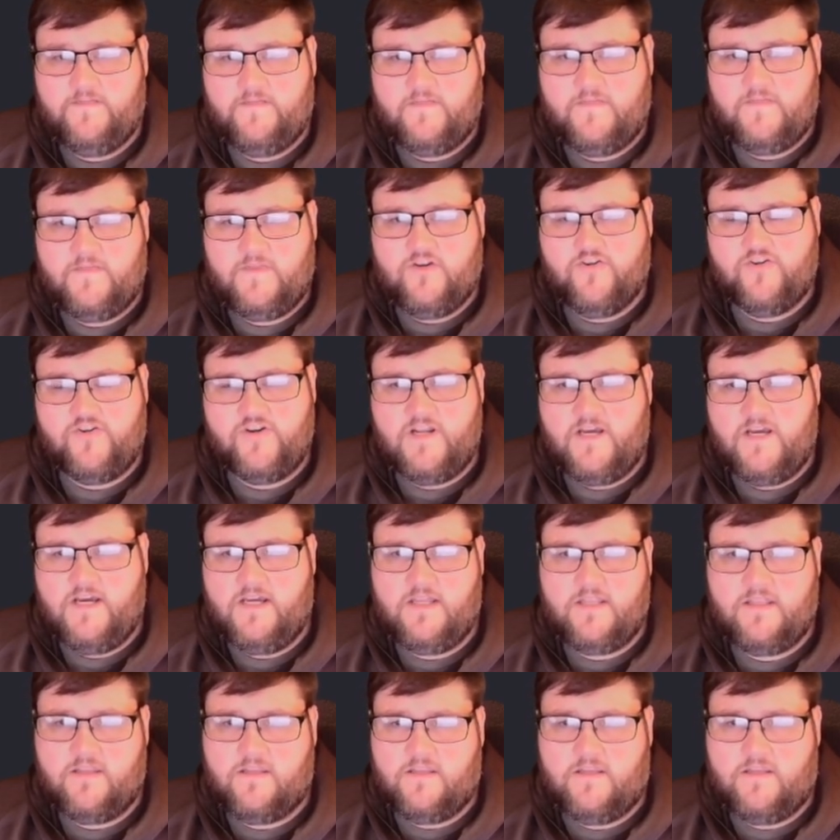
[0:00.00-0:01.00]
You're
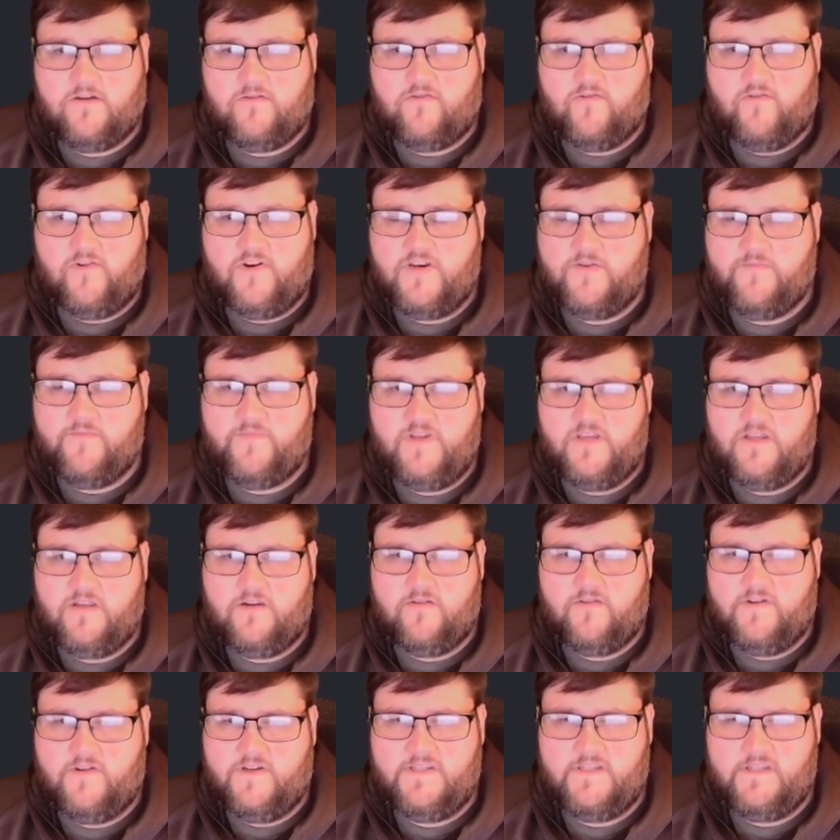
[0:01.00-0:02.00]
not going to be
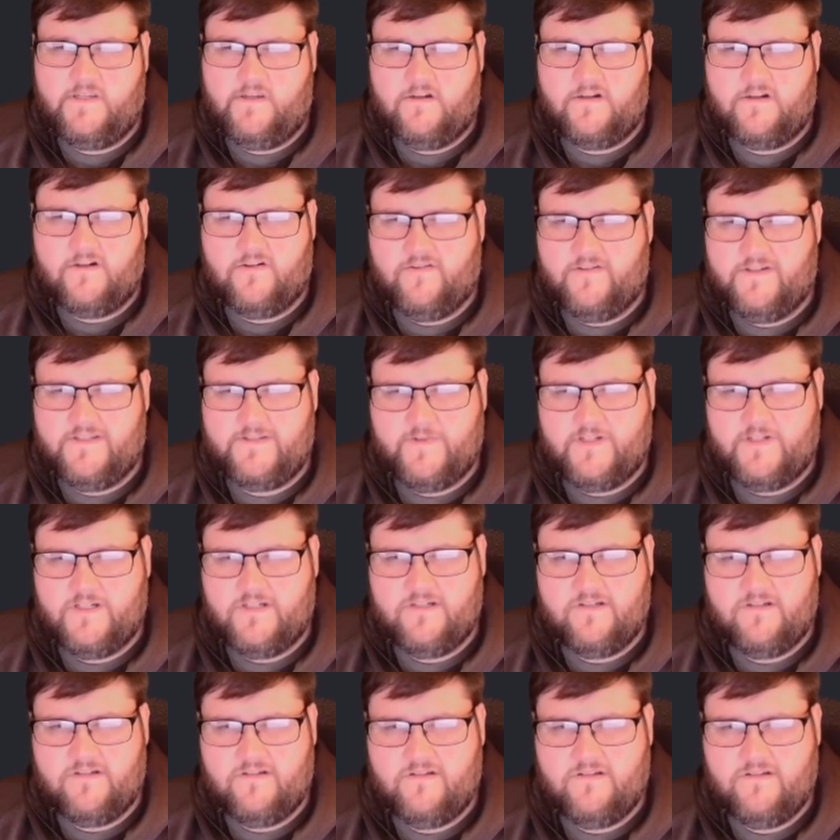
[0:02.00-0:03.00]
increasing your
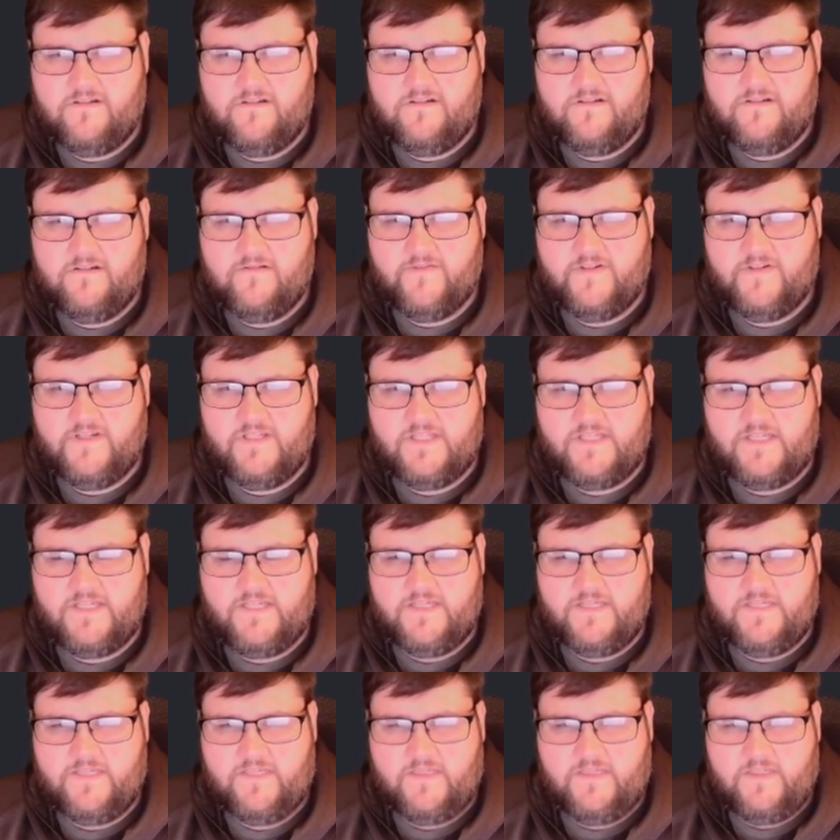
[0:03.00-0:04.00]
charisma,
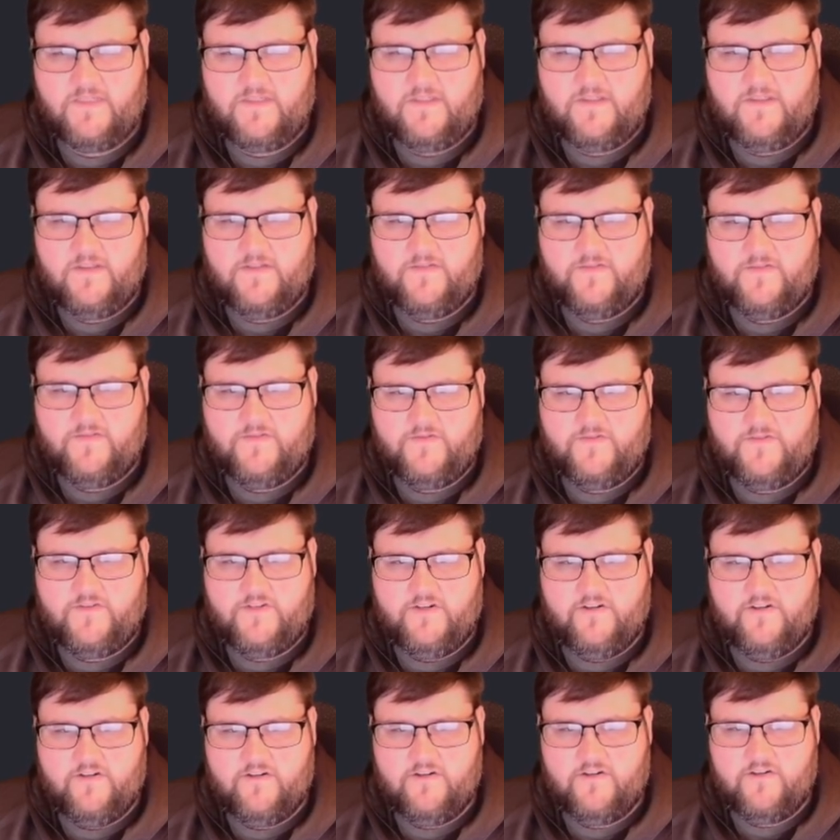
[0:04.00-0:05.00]
really.
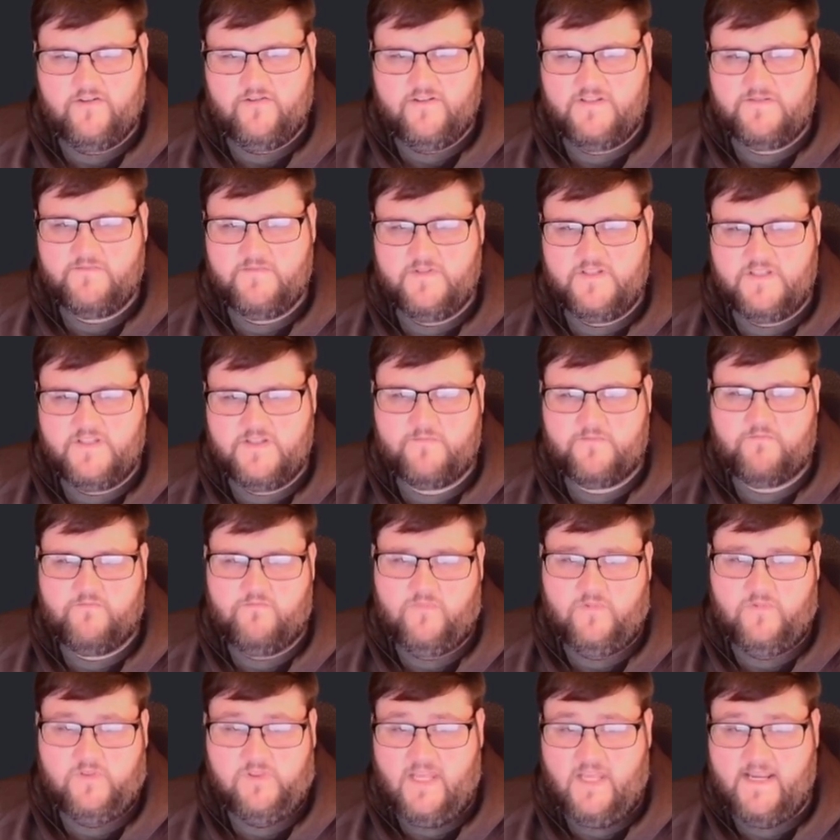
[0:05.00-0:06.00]
So your charisma is
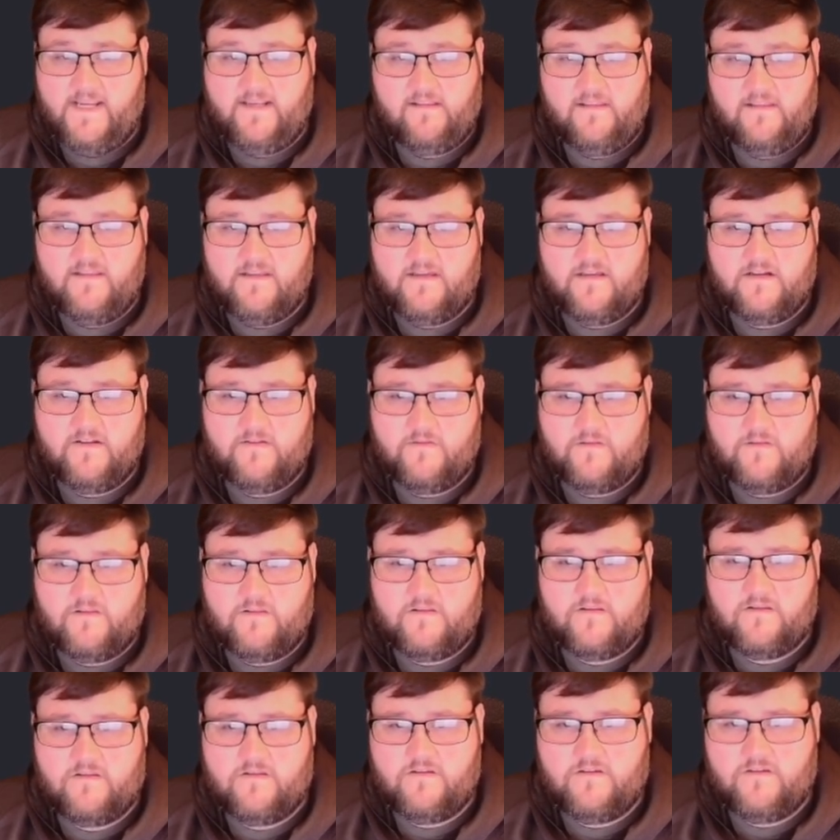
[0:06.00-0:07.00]
likely going to
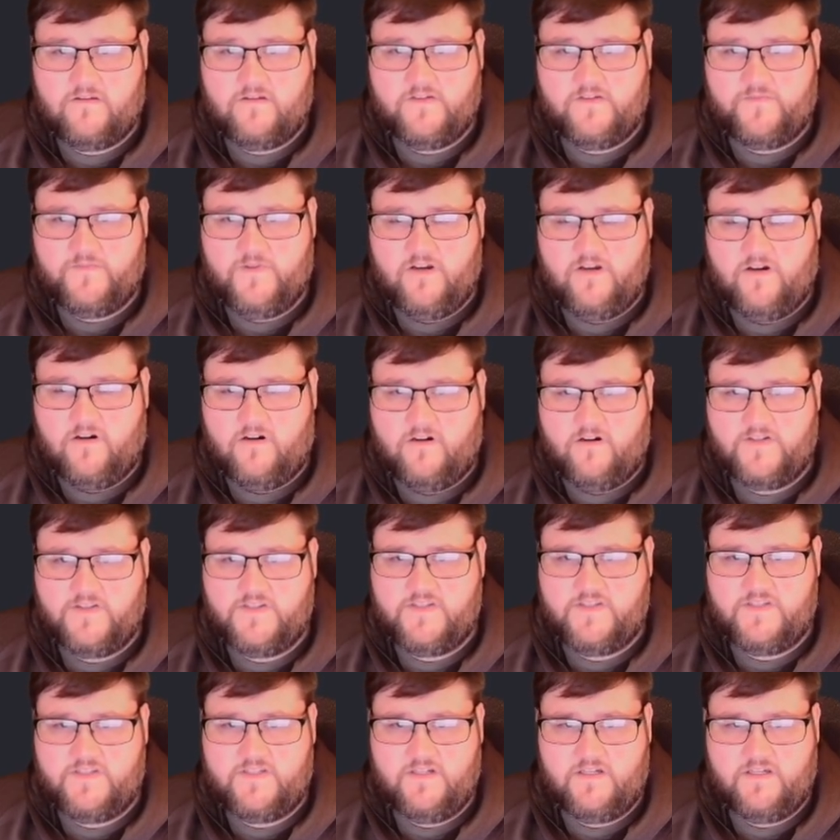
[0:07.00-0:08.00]
just be
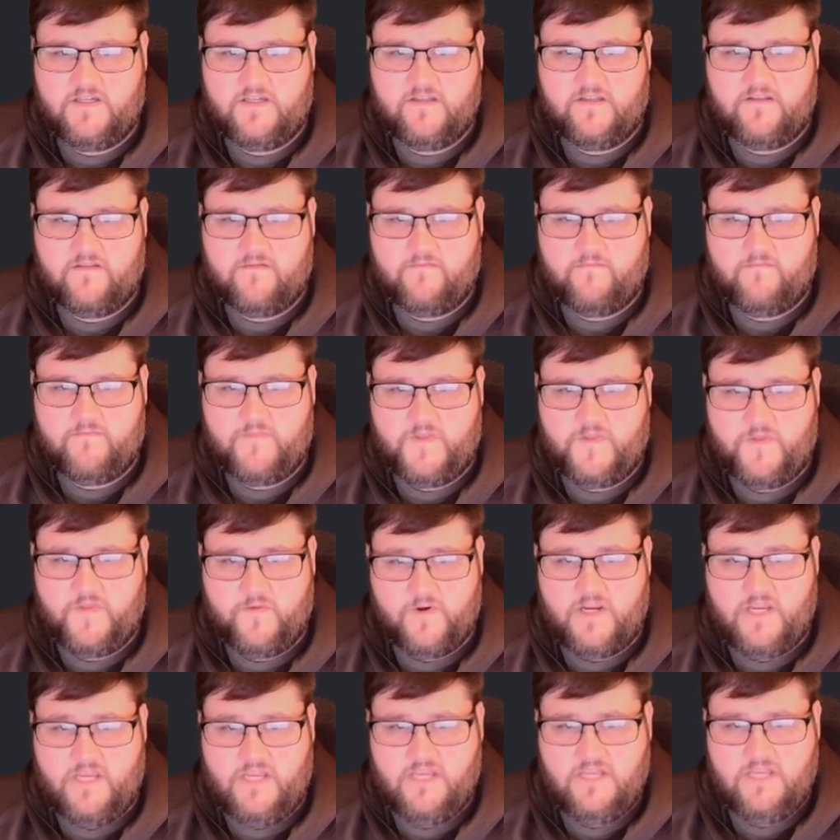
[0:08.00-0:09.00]
hard stuck at
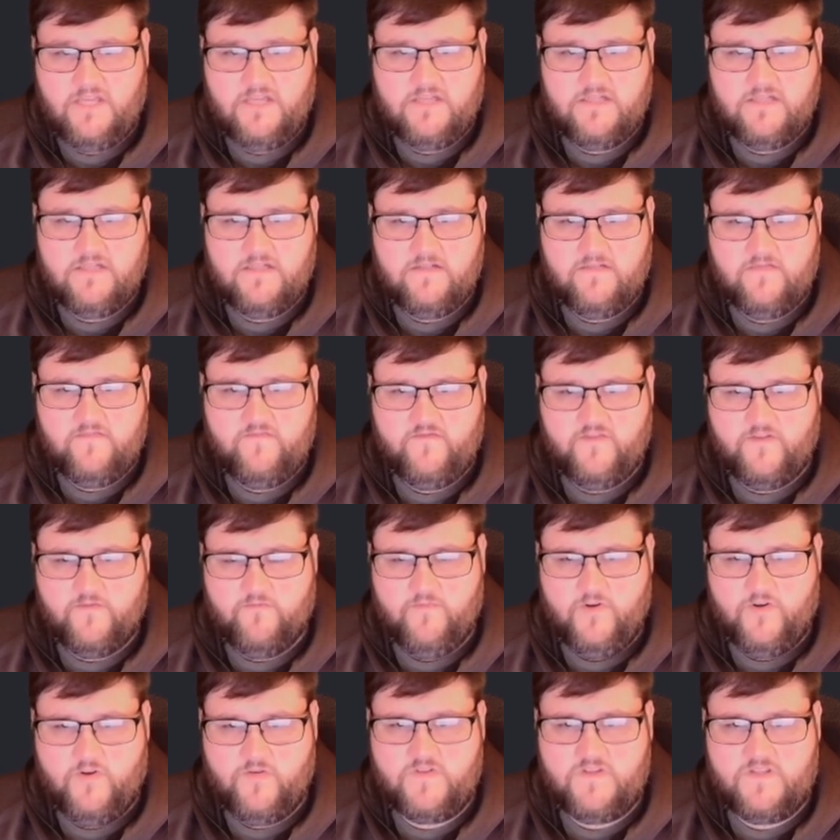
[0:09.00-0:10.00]
3 for
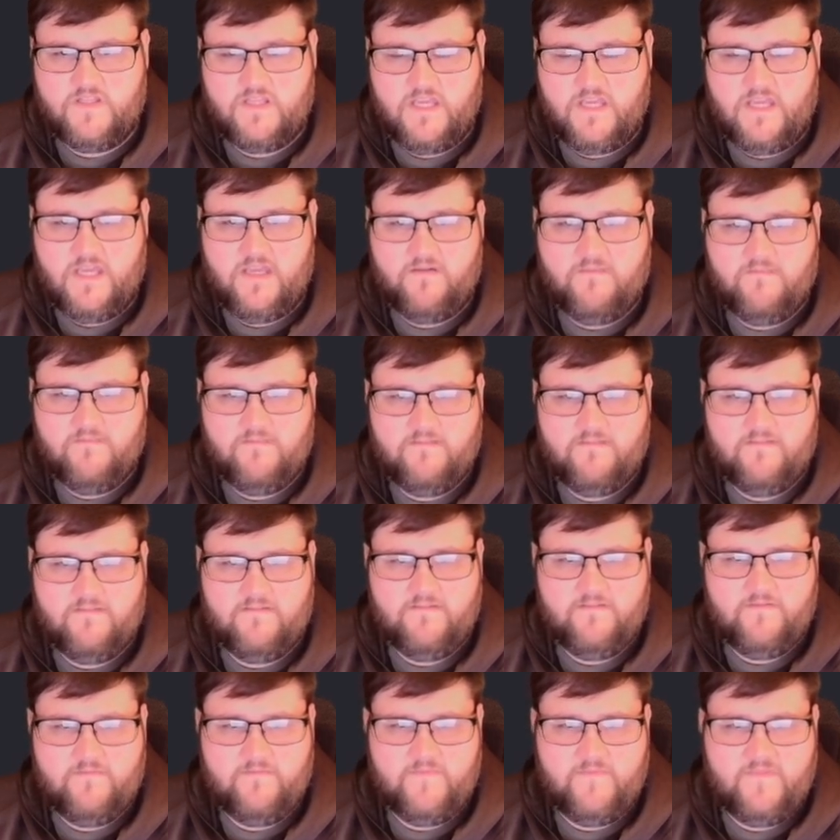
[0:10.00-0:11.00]
most of the game.
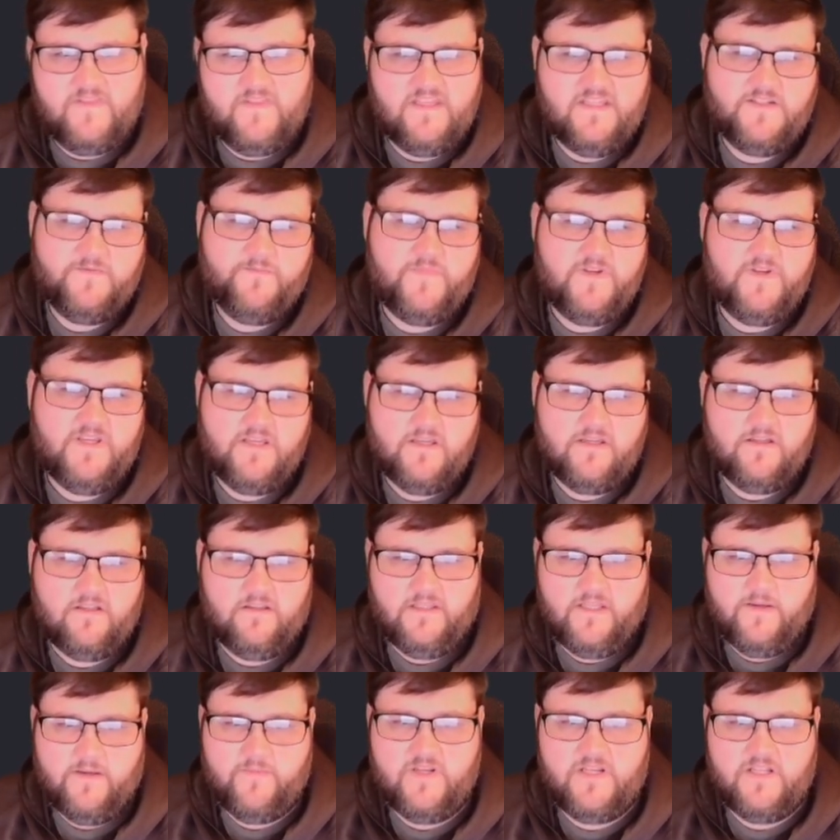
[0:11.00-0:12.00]
This being
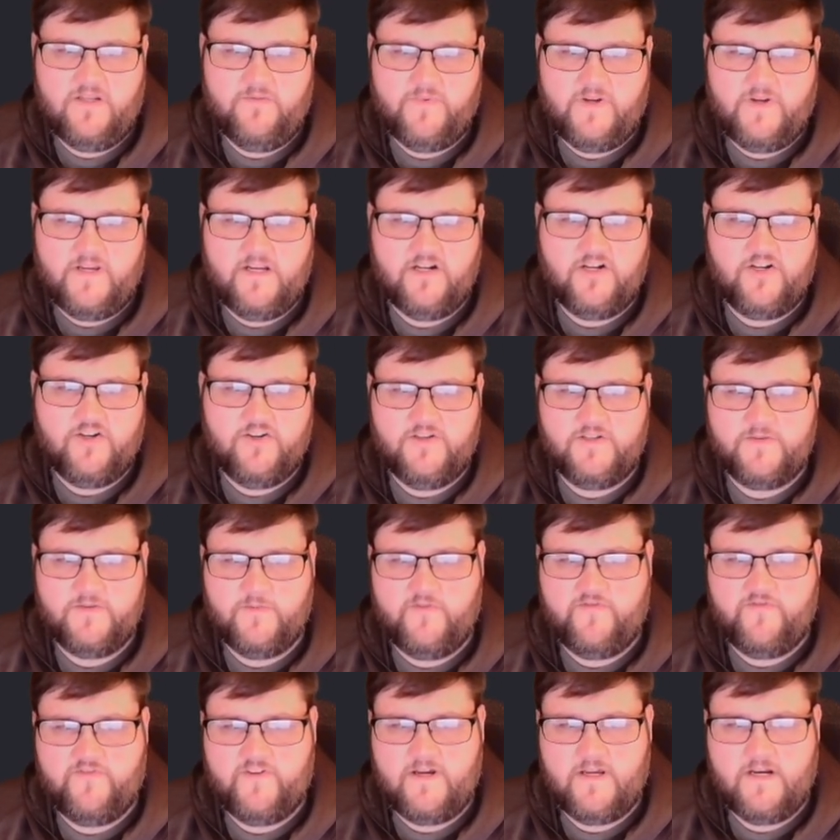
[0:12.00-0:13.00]
limited by your
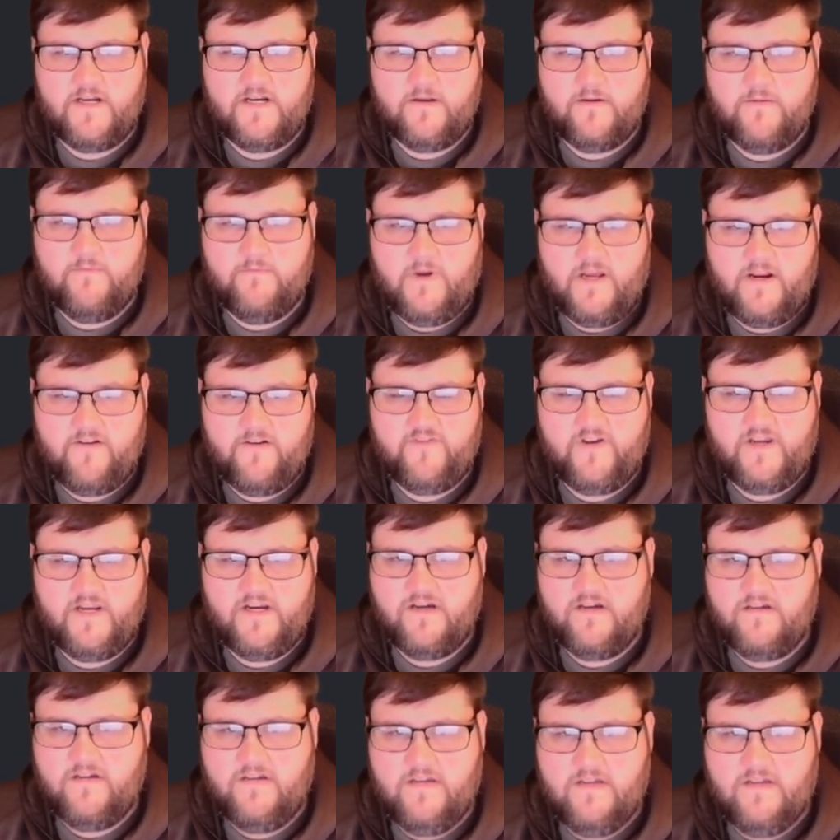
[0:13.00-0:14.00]
charisma modifier,